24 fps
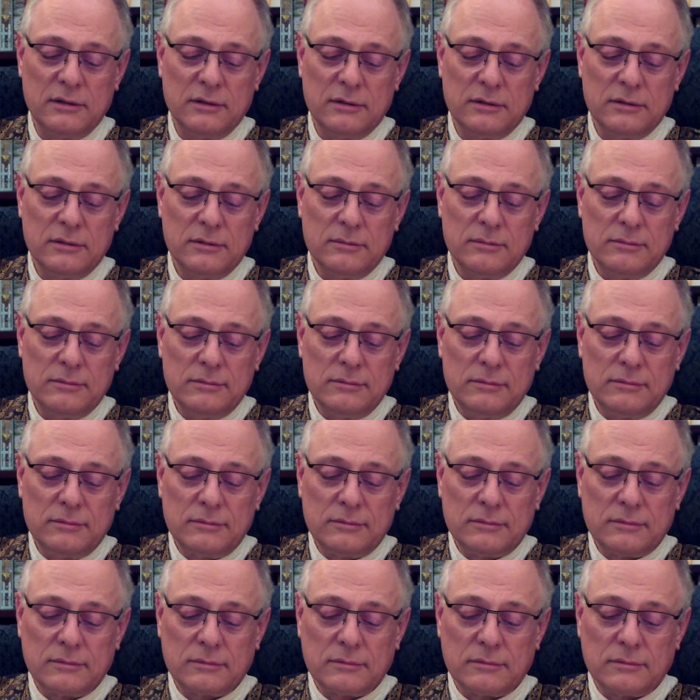
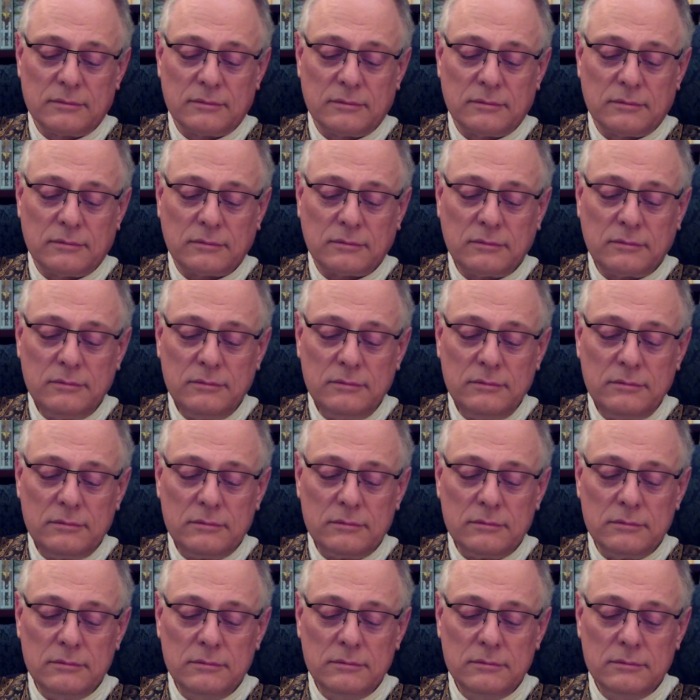
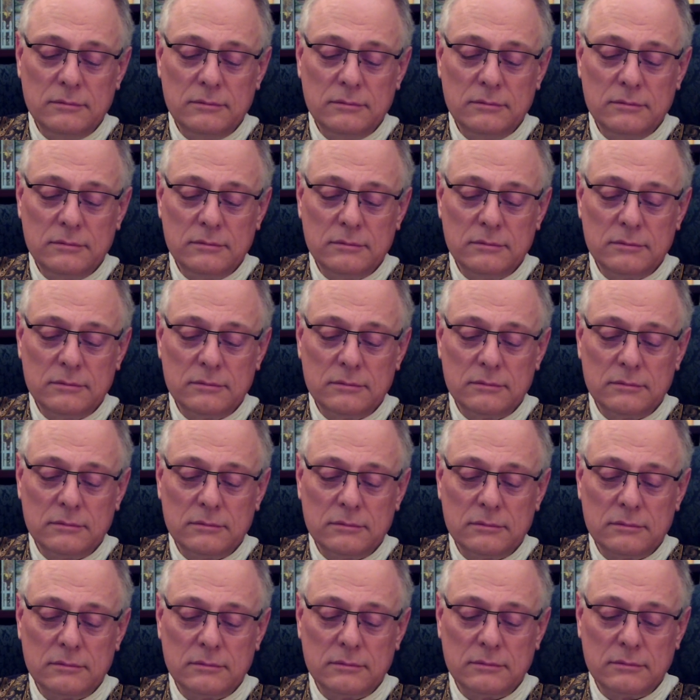
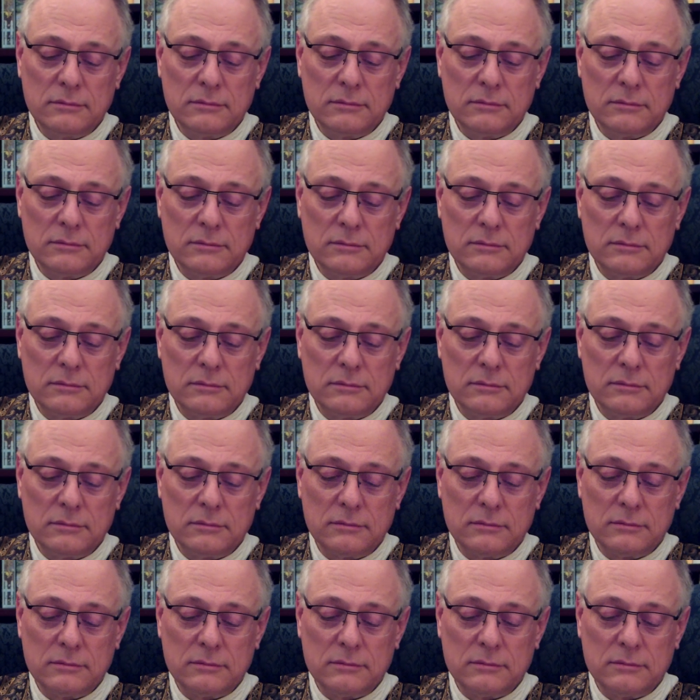Nothing is said.